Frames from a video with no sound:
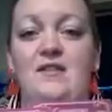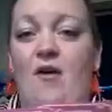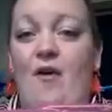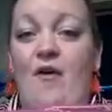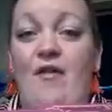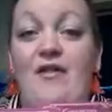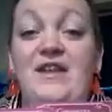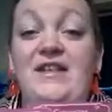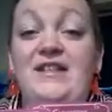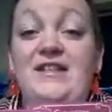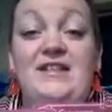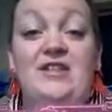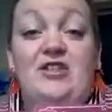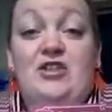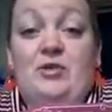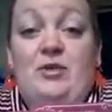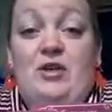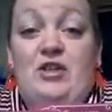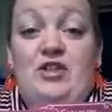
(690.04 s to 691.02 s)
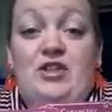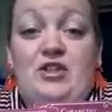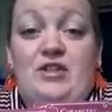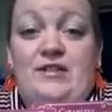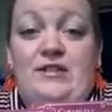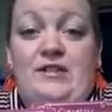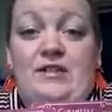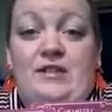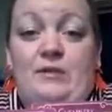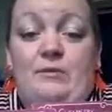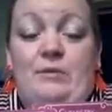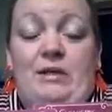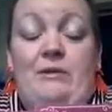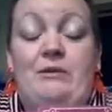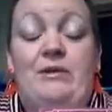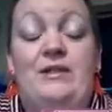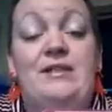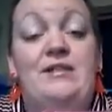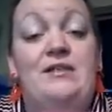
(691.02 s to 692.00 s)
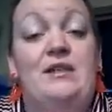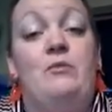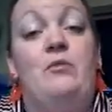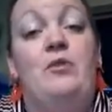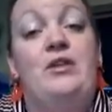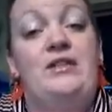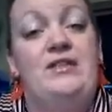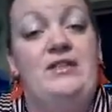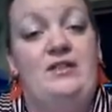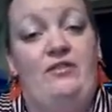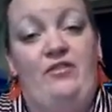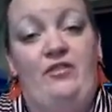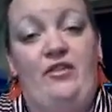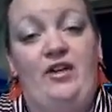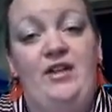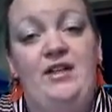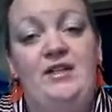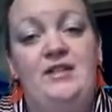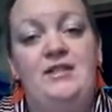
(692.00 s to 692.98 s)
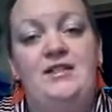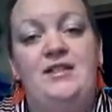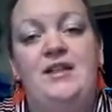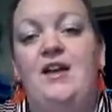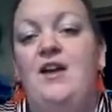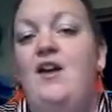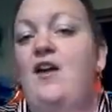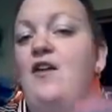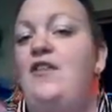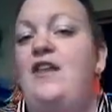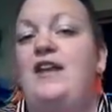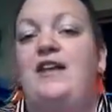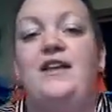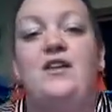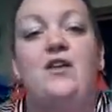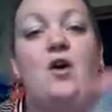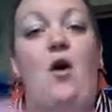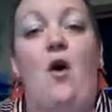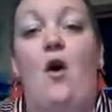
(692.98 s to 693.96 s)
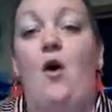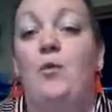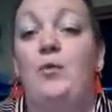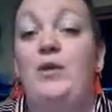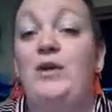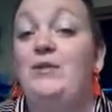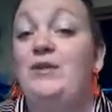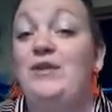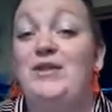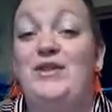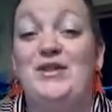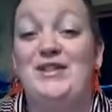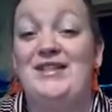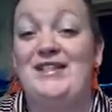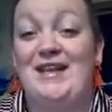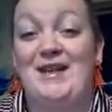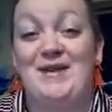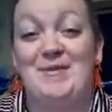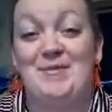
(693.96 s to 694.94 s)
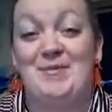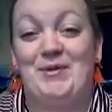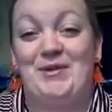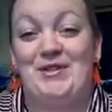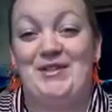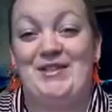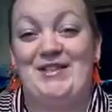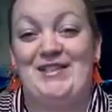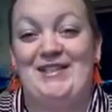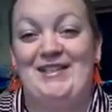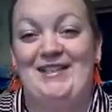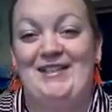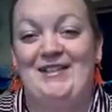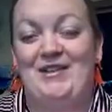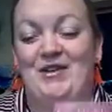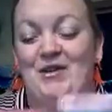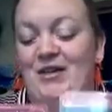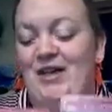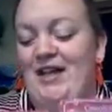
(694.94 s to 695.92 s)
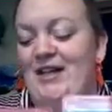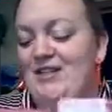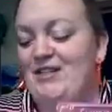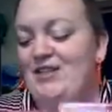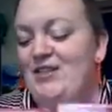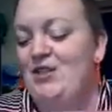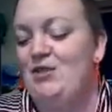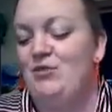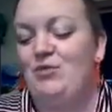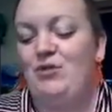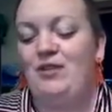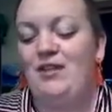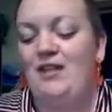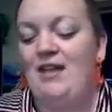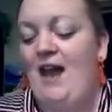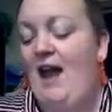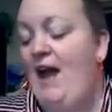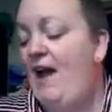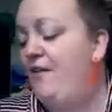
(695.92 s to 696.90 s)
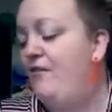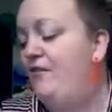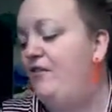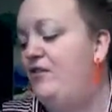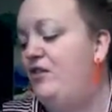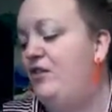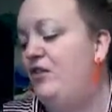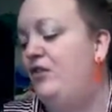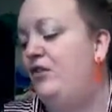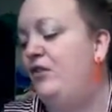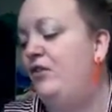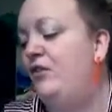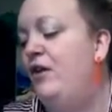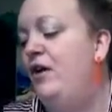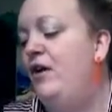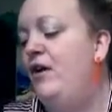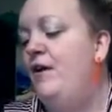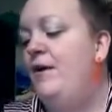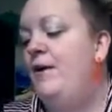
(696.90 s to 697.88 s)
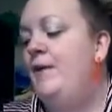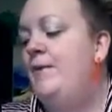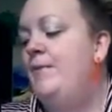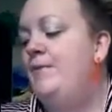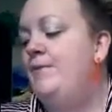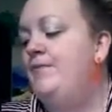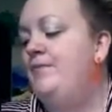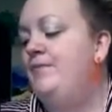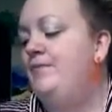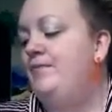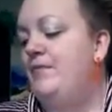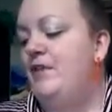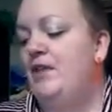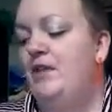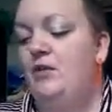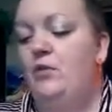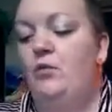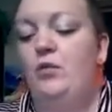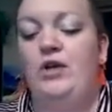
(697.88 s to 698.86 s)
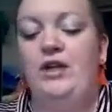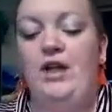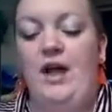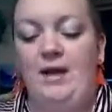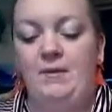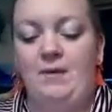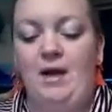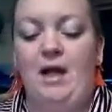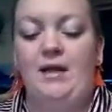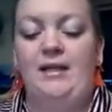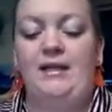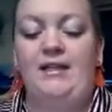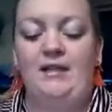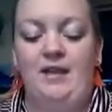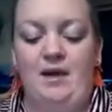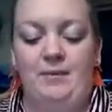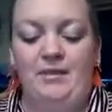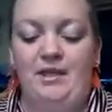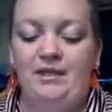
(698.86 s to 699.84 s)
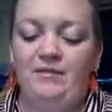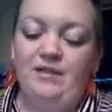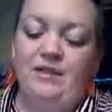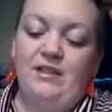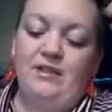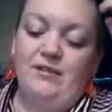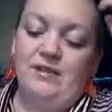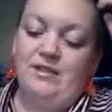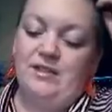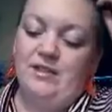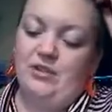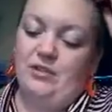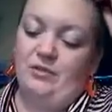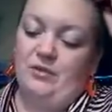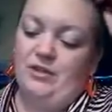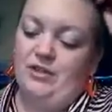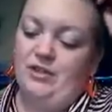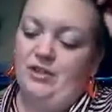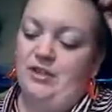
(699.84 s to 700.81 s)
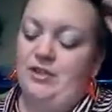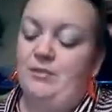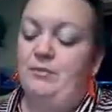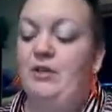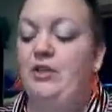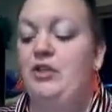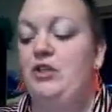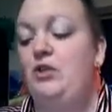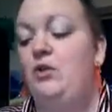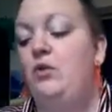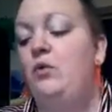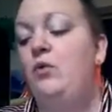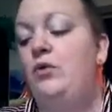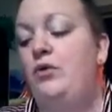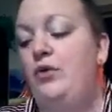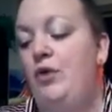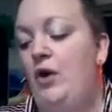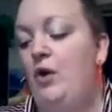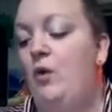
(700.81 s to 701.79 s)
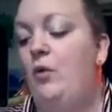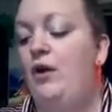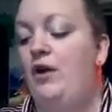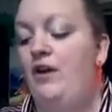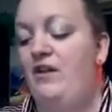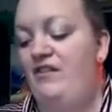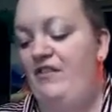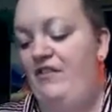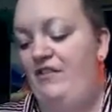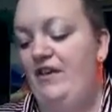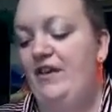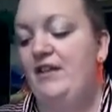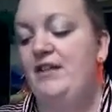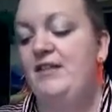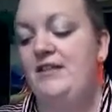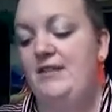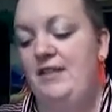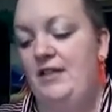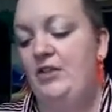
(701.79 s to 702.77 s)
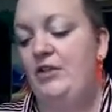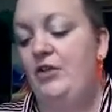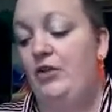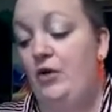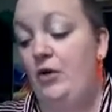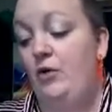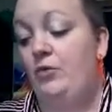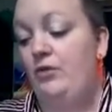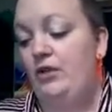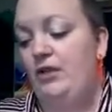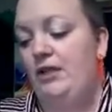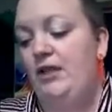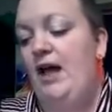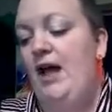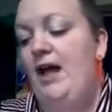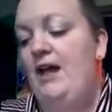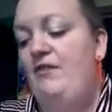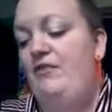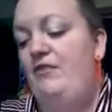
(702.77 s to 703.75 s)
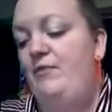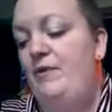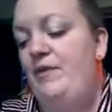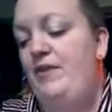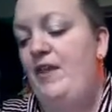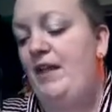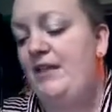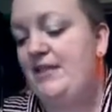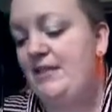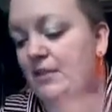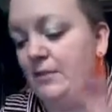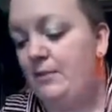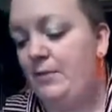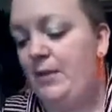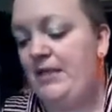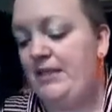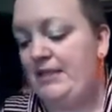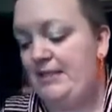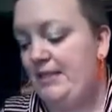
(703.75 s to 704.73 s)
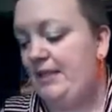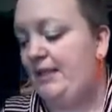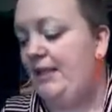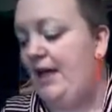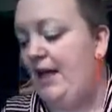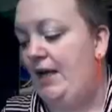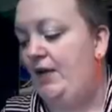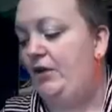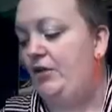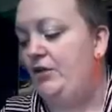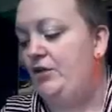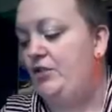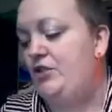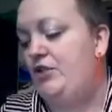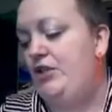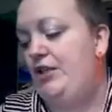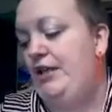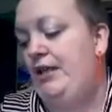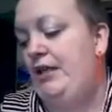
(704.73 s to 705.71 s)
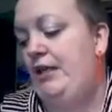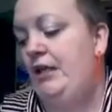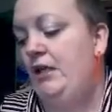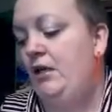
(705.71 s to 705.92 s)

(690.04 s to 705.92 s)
all these situations could be with someone different. They could all be with the same person, okay? So you really have to, when I'm giving you the situations, but you will know where it fits in your own life. But that's the basic energy.